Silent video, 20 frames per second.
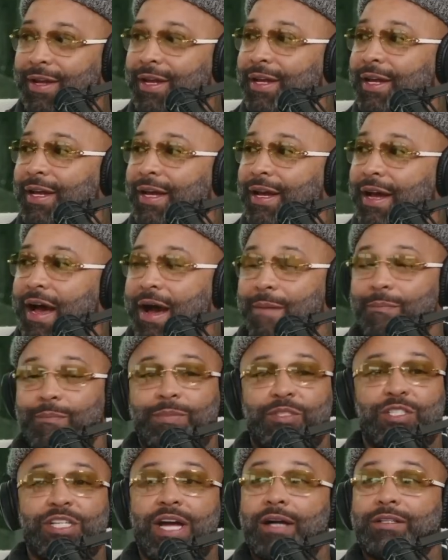Okay. I'm
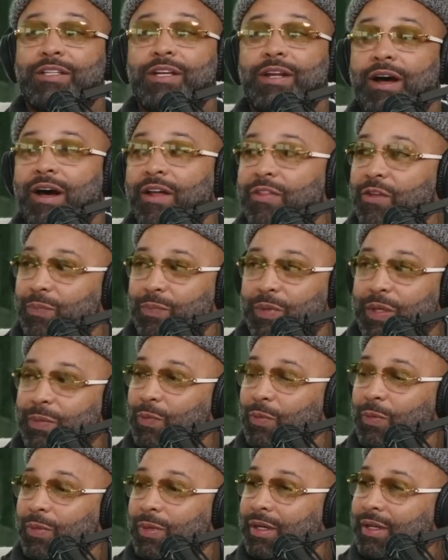shocked that other
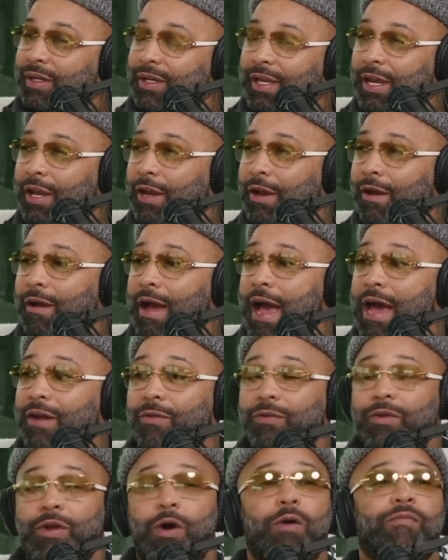people care. I
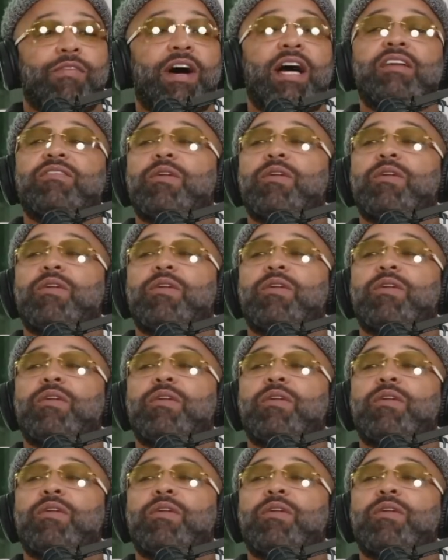don't know if I